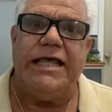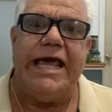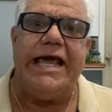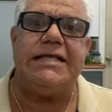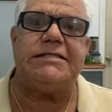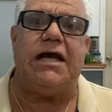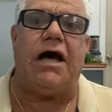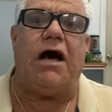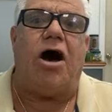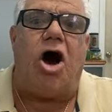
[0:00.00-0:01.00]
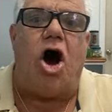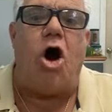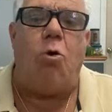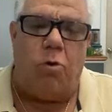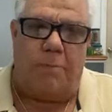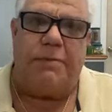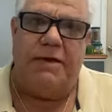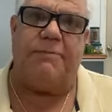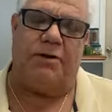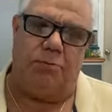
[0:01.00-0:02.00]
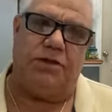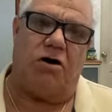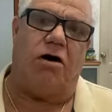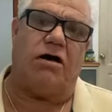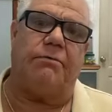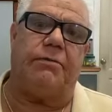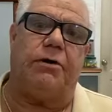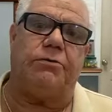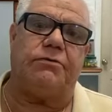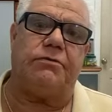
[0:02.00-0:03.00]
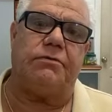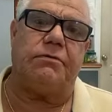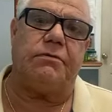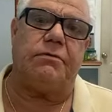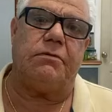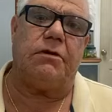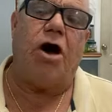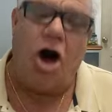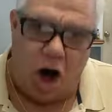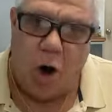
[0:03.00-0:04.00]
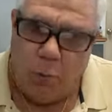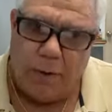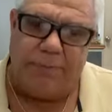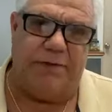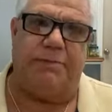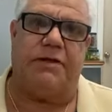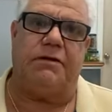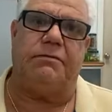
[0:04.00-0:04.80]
These are our people we are talking about. Our people.